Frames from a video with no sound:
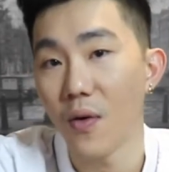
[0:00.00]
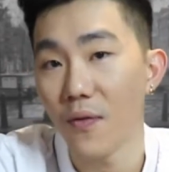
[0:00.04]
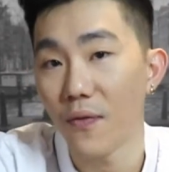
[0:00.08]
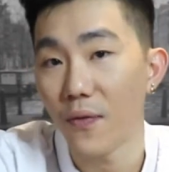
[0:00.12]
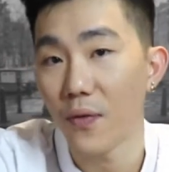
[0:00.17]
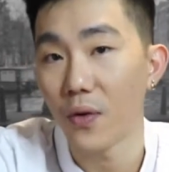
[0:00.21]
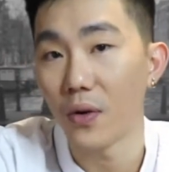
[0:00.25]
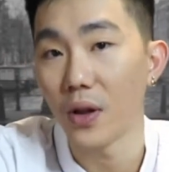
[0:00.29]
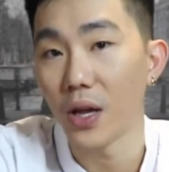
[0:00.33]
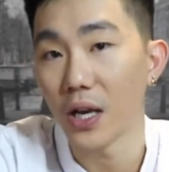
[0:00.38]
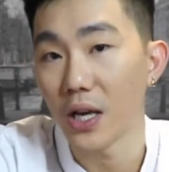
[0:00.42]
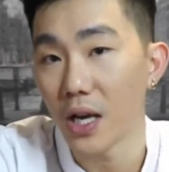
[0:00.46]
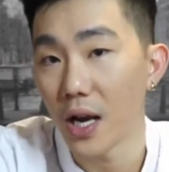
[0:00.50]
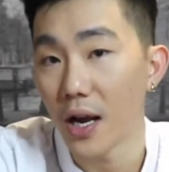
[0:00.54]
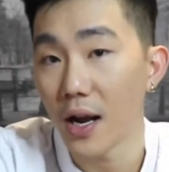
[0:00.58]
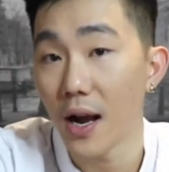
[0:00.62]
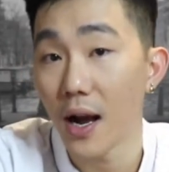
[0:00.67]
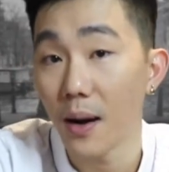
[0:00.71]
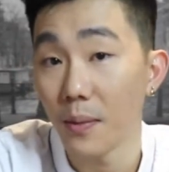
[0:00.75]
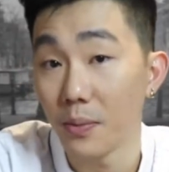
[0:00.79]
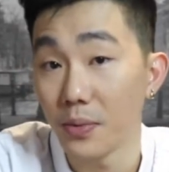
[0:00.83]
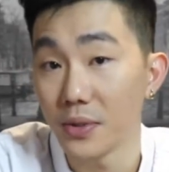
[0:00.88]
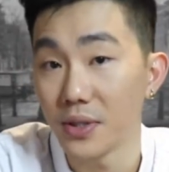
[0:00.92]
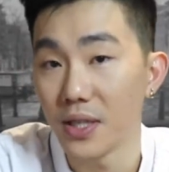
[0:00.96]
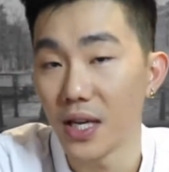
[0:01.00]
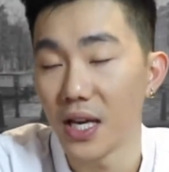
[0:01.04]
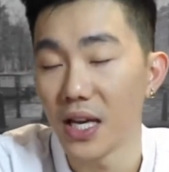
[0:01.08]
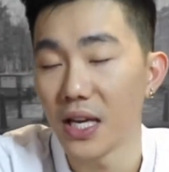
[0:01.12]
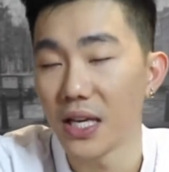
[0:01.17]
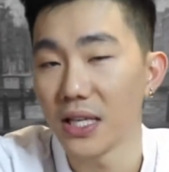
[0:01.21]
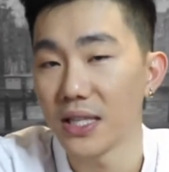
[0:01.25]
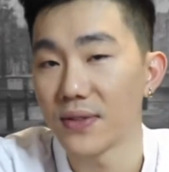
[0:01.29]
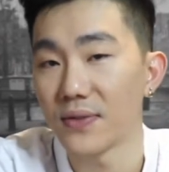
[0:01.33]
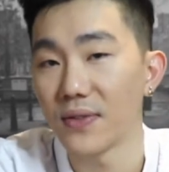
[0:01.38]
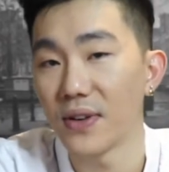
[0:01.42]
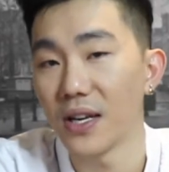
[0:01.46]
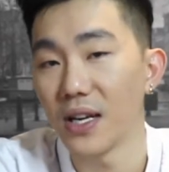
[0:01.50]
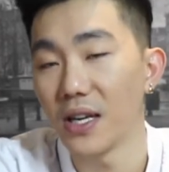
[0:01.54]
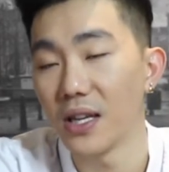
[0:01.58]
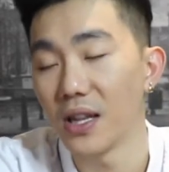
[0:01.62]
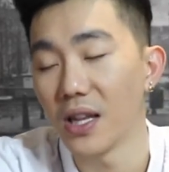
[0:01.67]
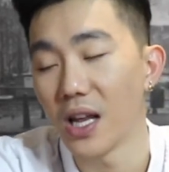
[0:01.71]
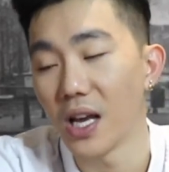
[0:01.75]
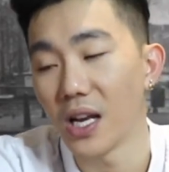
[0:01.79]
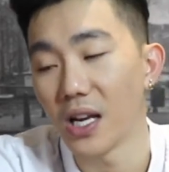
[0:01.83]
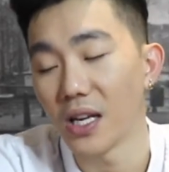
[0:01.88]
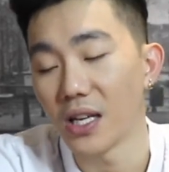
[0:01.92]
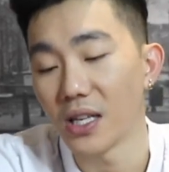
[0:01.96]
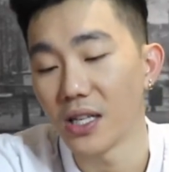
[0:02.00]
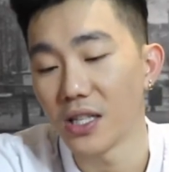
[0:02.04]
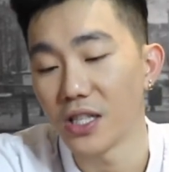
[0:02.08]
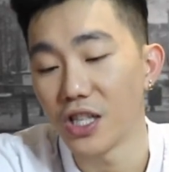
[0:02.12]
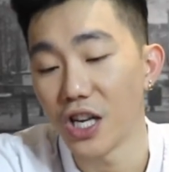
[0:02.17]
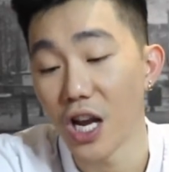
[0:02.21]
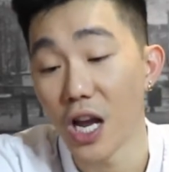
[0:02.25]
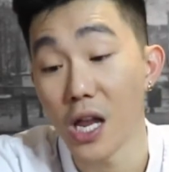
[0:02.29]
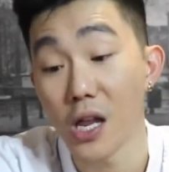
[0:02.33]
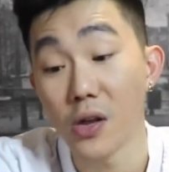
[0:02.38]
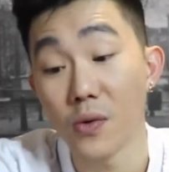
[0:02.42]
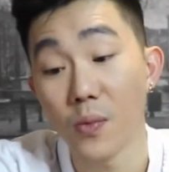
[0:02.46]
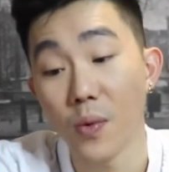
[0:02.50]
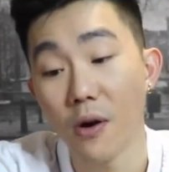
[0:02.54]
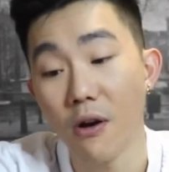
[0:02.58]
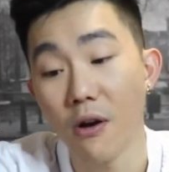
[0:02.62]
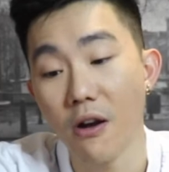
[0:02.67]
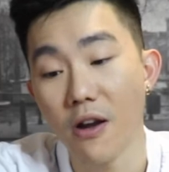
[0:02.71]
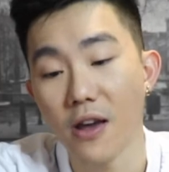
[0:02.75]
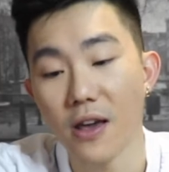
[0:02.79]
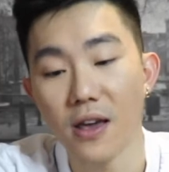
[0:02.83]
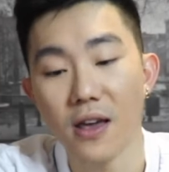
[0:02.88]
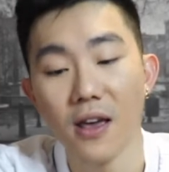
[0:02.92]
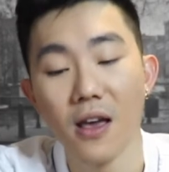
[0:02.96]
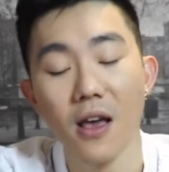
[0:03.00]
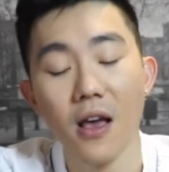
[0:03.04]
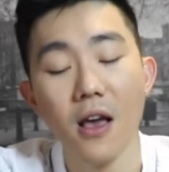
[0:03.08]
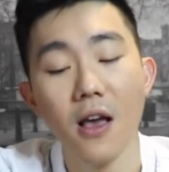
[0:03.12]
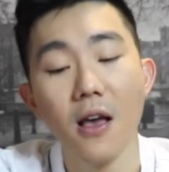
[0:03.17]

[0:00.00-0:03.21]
for like a couple days in like January.